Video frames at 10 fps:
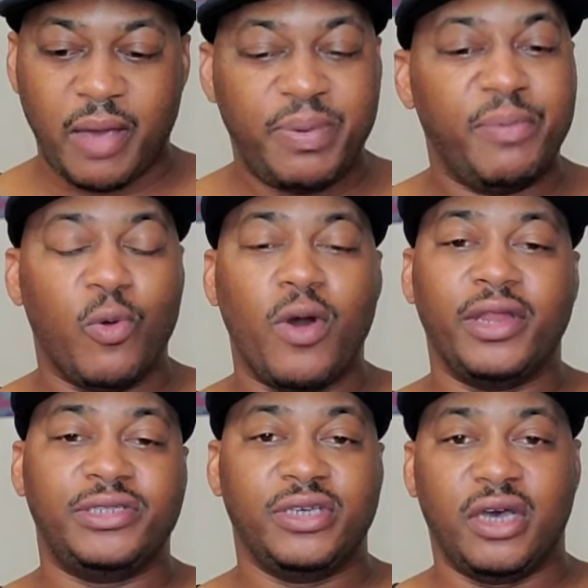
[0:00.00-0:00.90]
people
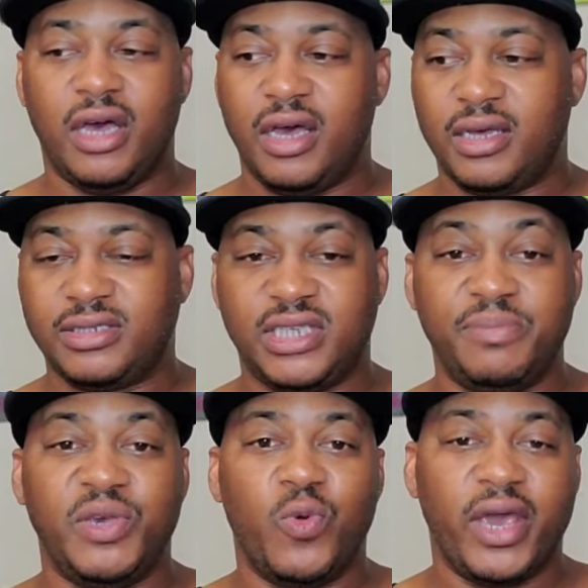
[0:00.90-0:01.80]
wanting to see
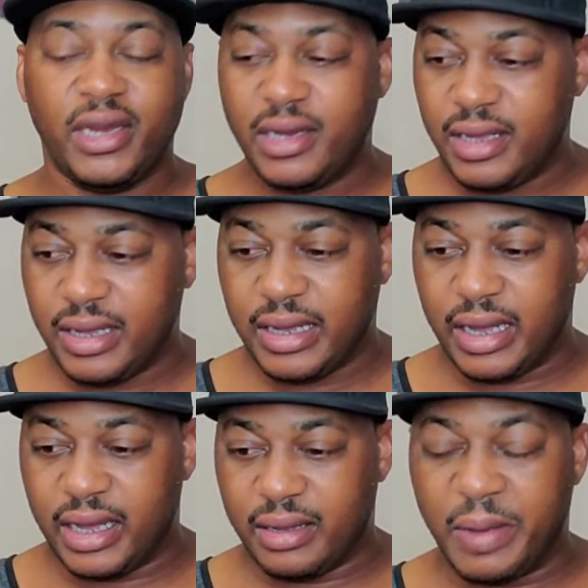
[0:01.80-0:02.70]
me win.
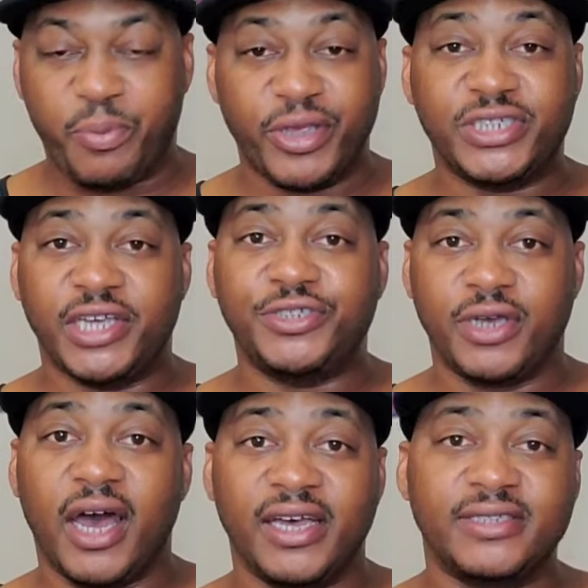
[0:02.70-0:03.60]
I appreciate you
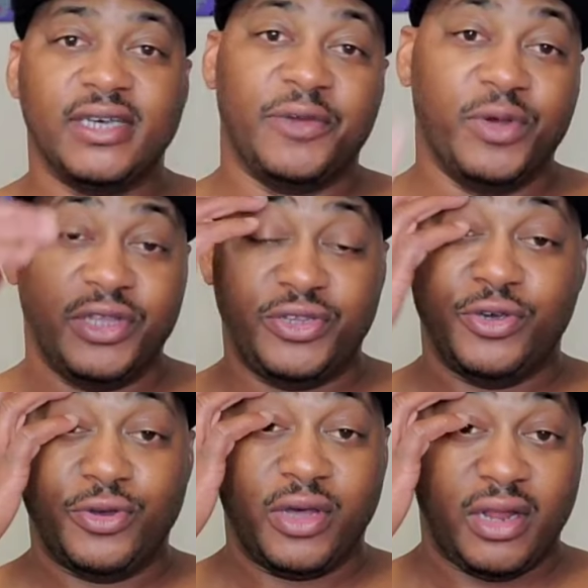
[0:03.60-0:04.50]
guys. I really
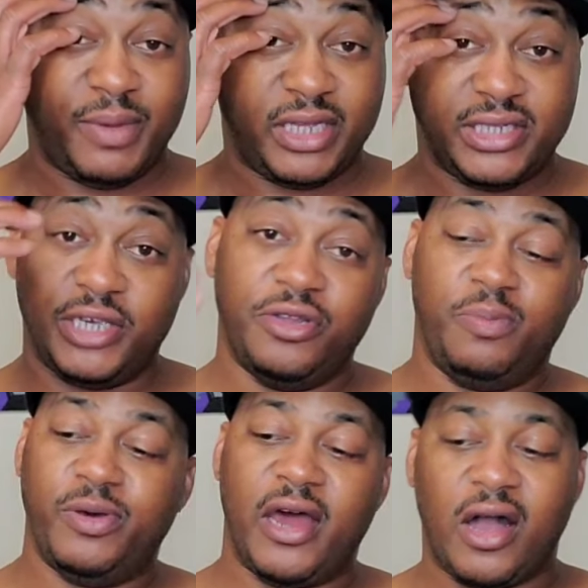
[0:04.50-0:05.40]
do, and I'm gonna continue to
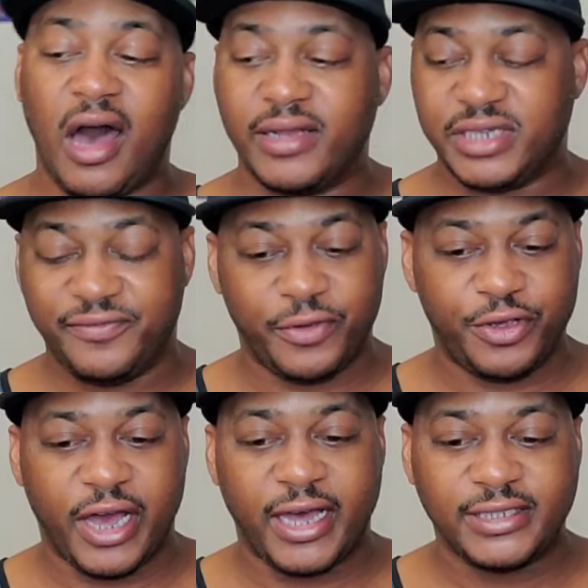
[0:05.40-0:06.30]
put out content for
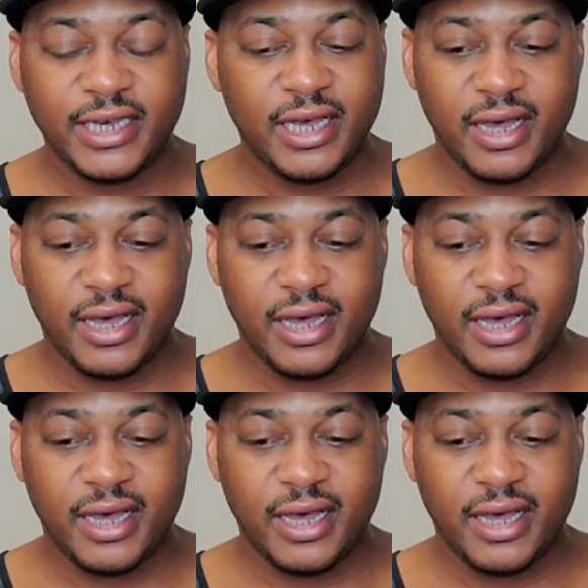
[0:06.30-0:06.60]
you guys.